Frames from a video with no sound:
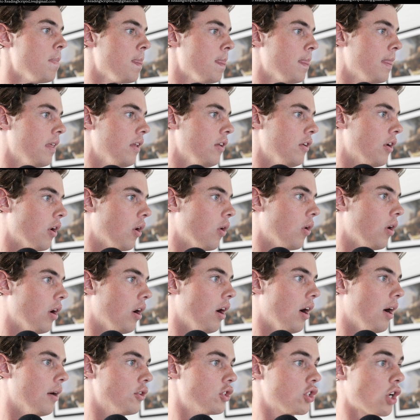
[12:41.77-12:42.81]
you know,
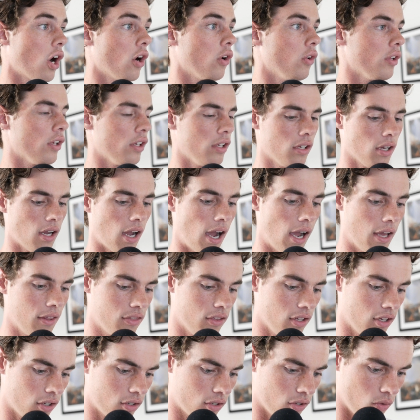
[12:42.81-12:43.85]
Charlie, I
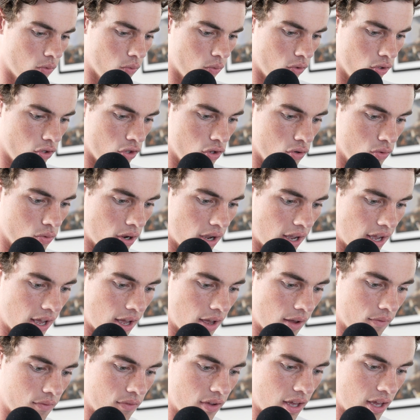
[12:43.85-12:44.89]
think you
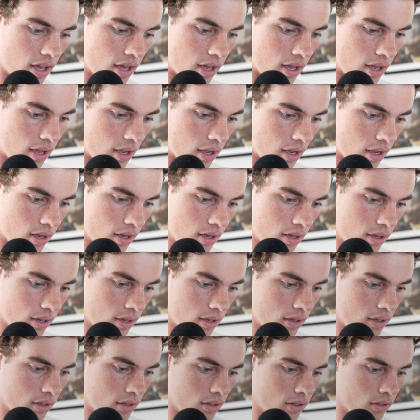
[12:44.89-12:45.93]
have a
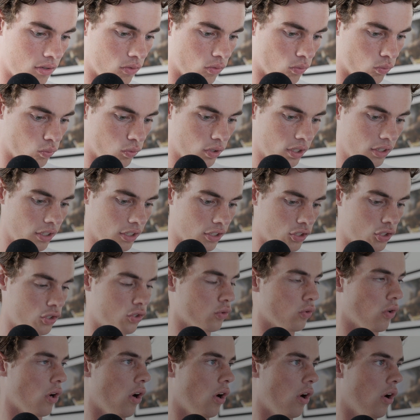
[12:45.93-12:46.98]
really
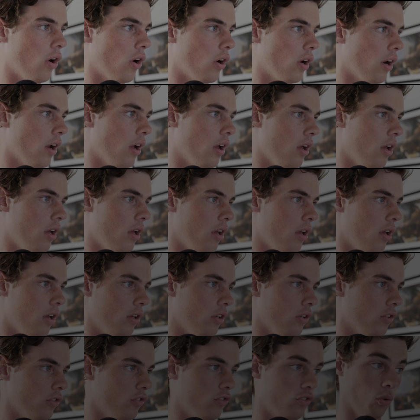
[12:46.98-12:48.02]
strong
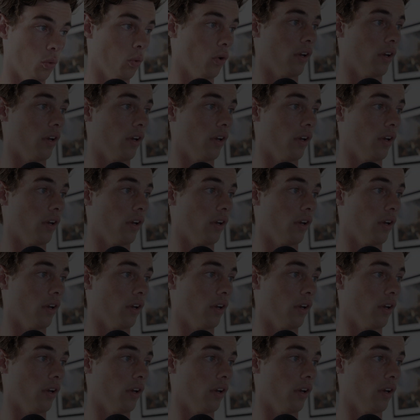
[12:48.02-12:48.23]
story